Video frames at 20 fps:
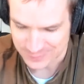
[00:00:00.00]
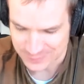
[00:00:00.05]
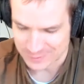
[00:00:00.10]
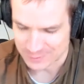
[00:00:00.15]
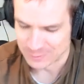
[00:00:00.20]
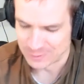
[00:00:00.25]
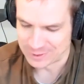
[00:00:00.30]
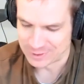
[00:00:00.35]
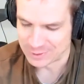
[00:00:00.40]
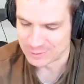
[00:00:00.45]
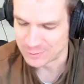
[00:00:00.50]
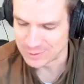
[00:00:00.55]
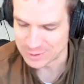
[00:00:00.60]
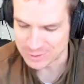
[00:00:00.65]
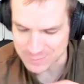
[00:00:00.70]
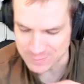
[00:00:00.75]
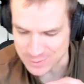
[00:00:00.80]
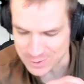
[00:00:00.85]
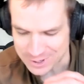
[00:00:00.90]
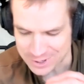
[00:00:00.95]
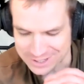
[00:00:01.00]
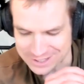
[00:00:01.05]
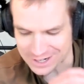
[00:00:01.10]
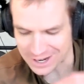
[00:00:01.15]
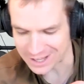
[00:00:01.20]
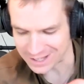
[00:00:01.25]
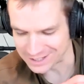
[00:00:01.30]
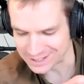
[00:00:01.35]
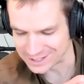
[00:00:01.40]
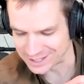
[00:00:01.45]
with more
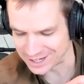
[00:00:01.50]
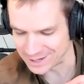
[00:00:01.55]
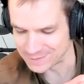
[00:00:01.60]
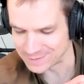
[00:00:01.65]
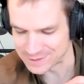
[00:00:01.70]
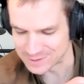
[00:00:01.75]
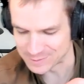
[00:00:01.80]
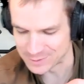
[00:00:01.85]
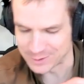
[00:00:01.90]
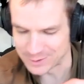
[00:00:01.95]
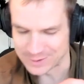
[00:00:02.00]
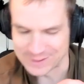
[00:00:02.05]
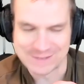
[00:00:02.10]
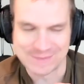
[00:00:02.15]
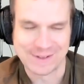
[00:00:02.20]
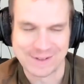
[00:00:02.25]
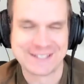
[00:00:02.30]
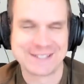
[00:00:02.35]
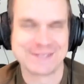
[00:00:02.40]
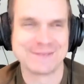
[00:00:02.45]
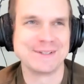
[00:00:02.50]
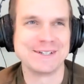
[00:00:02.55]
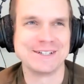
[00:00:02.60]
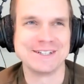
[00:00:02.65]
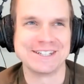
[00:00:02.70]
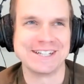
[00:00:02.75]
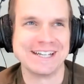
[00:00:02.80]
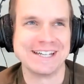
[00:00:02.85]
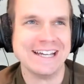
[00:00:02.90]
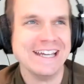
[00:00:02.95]
knowledge comes more
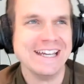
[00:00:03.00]
responsibility.